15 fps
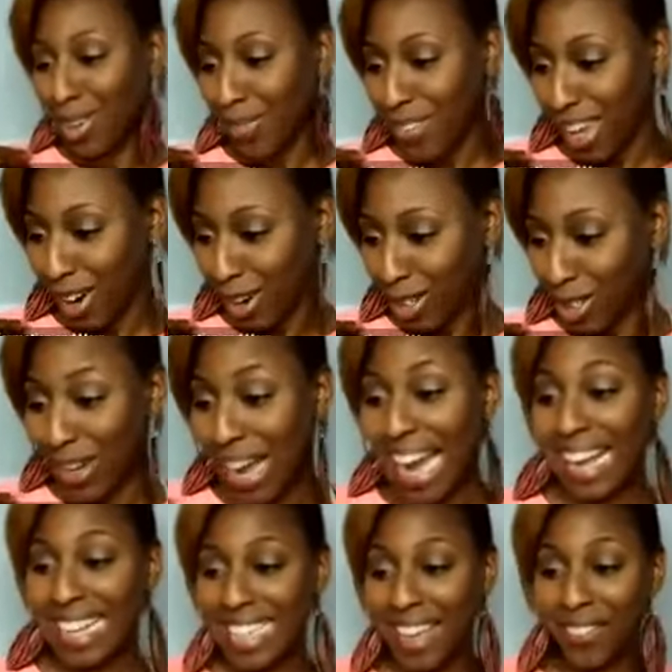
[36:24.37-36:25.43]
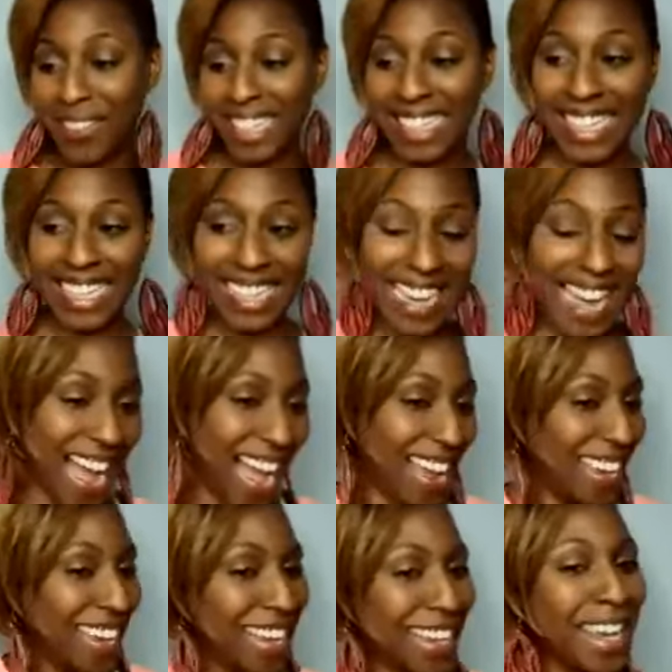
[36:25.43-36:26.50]
if they heard you. I definitely did not.
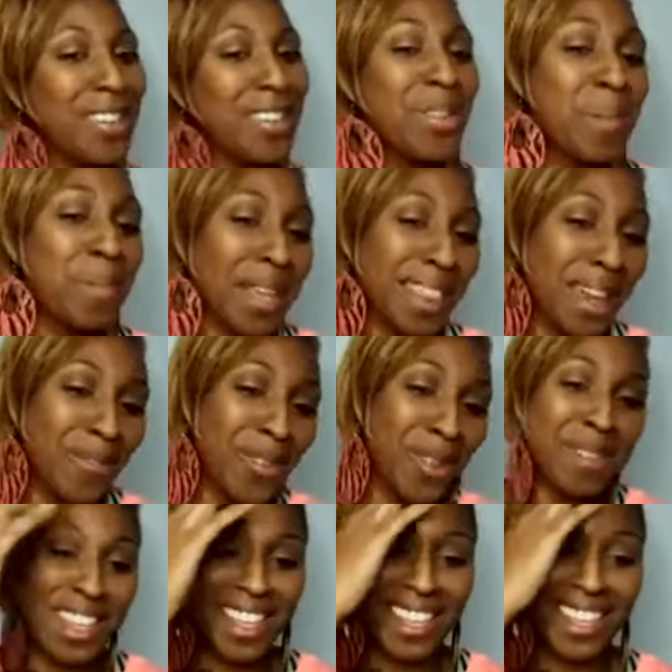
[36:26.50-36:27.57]
Can you repeat that for me?